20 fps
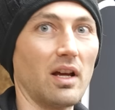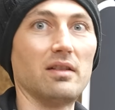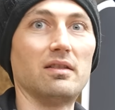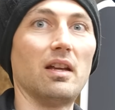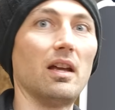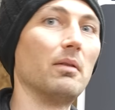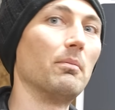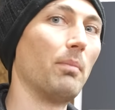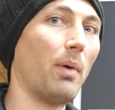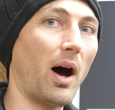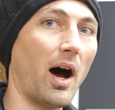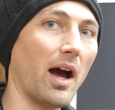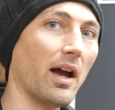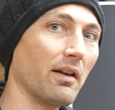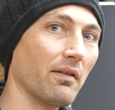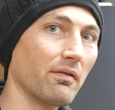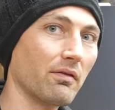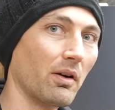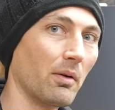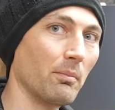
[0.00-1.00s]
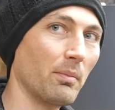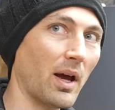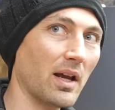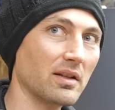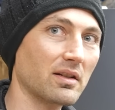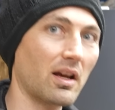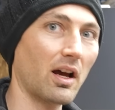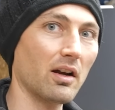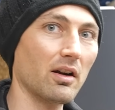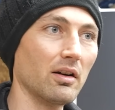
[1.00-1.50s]
I did buy from
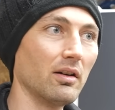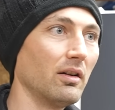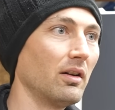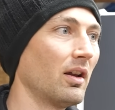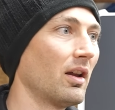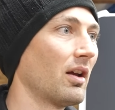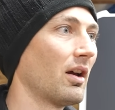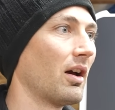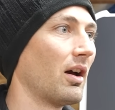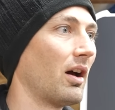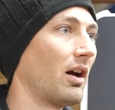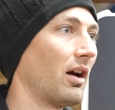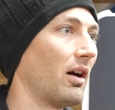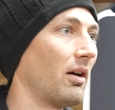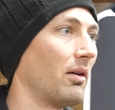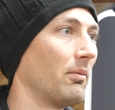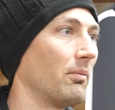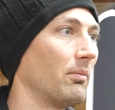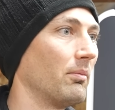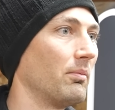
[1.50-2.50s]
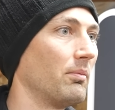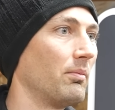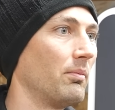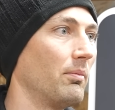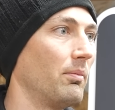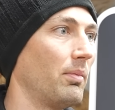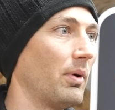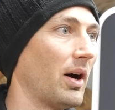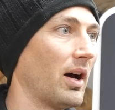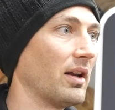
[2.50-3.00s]
BeScutter, um,
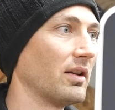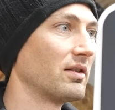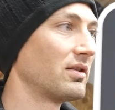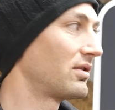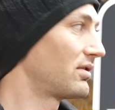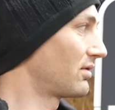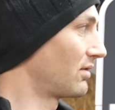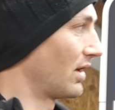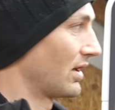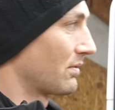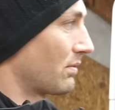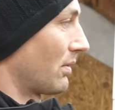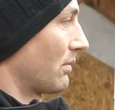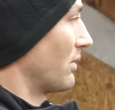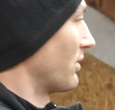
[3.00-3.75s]
but this one